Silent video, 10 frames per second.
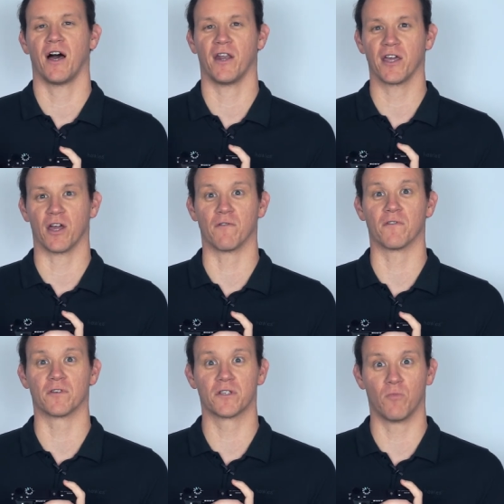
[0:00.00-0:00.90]
And I go
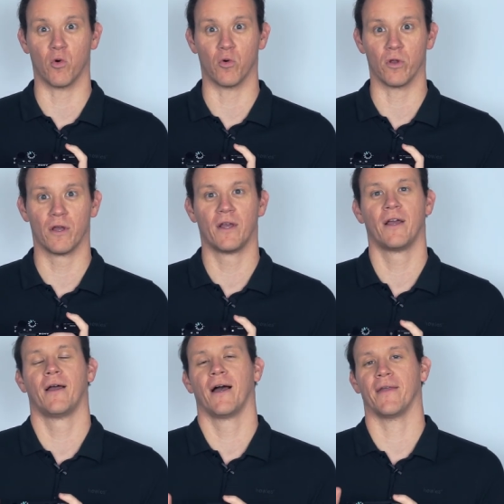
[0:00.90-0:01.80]
for small.
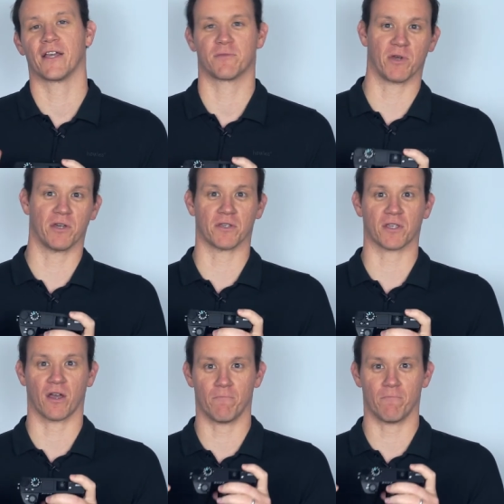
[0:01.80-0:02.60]
And that's because